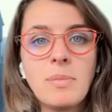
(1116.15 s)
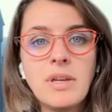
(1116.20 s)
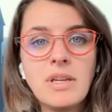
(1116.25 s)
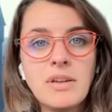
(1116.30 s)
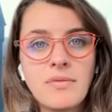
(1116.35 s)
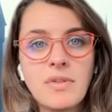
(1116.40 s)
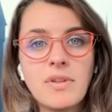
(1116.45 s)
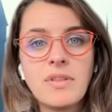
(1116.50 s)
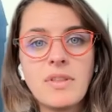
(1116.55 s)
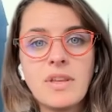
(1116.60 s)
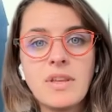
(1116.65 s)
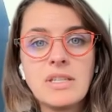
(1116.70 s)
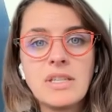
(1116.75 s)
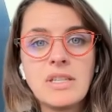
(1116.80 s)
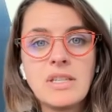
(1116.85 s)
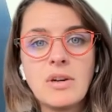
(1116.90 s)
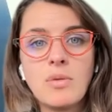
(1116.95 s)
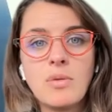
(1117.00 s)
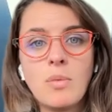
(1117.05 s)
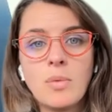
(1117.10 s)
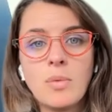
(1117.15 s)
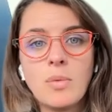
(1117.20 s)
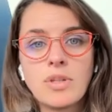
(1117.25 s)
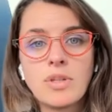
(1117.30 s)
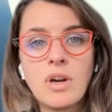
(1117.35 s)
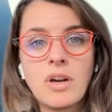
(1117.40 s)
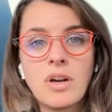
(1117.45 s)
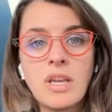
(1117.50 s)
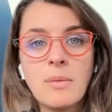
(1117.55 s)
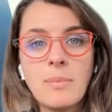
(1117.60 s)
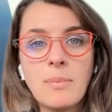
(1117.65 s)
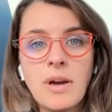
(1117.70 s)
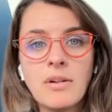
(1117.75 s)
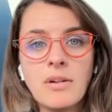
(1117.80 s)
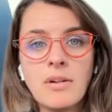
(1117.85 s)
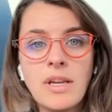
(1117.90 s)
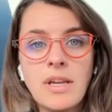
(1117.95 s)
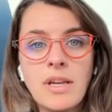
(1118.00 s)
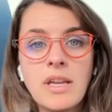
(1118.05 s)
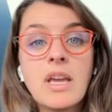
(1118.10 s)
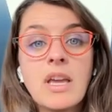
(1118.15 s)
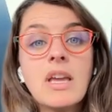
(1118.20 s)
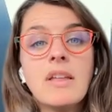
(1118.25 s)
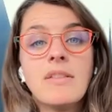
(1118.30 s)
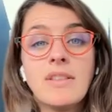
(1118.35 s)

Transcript: be different things here when we're talking about like